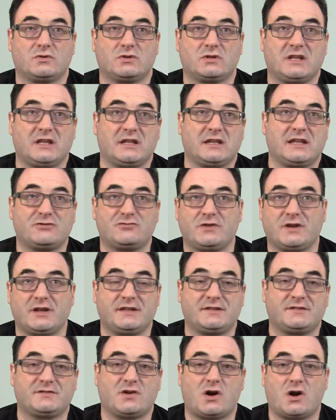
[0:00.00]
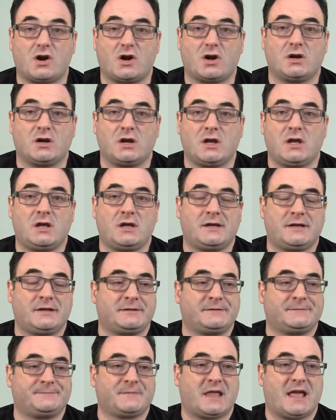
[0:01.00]
the electric guitar
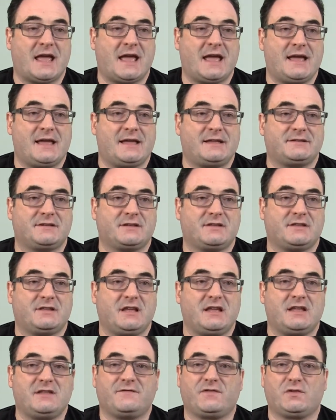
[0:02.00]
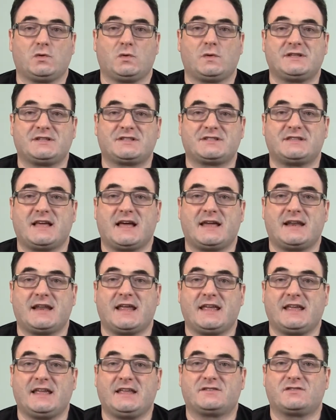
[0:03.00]
and the influence that
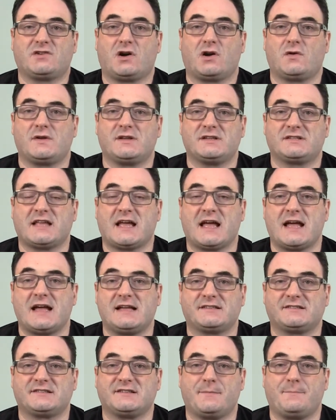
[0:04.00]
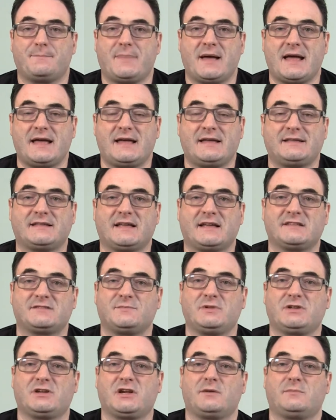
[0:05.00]
a guitarist has in a band has
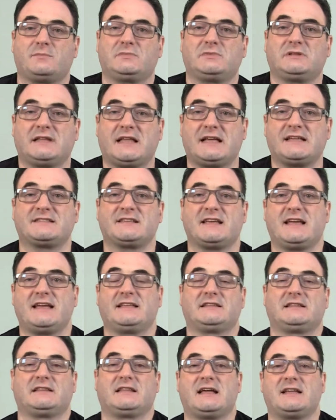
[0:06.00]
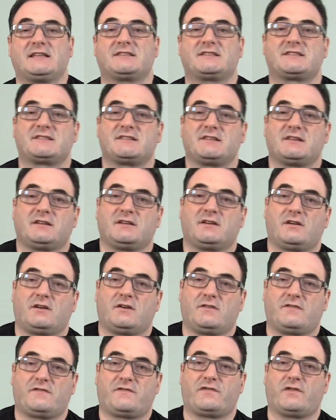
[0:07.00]
become less and less
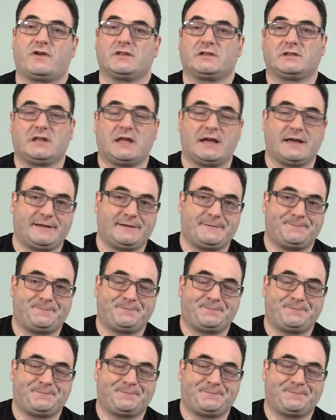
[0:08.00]
frontline.